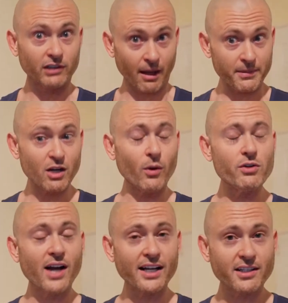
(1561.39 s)
Let me know what
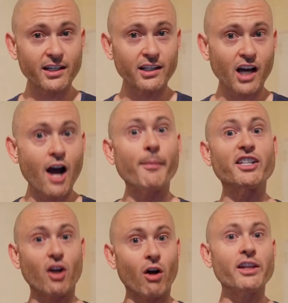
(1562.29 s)
you guys think in the
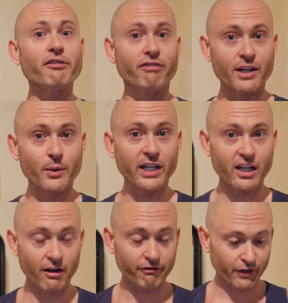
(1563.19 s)
comments. Are they frequent
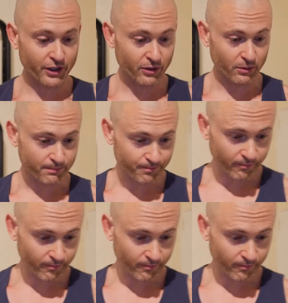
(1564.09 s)
enough for you?